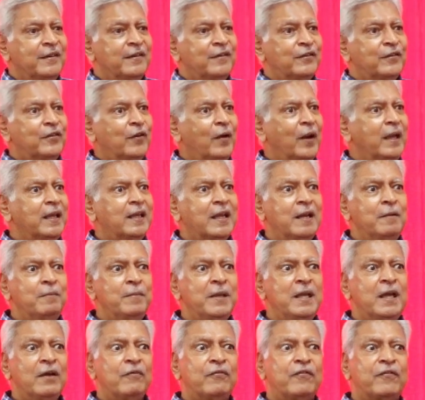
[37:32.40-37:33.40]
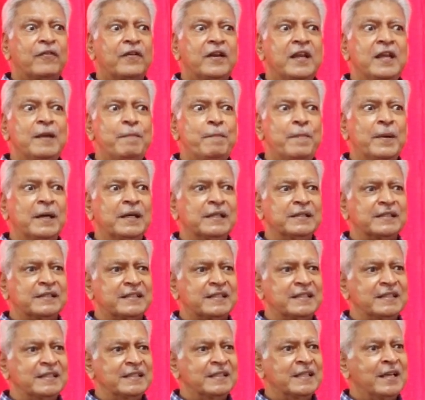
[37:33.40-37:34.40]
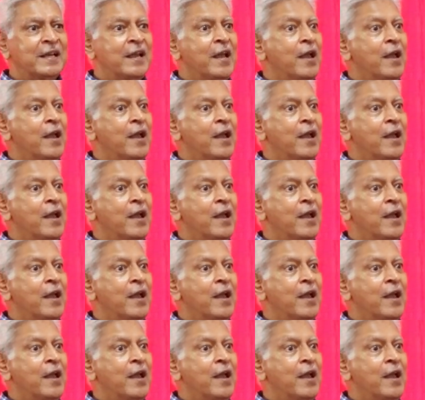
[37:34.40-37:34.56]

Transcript: so I can be a free person,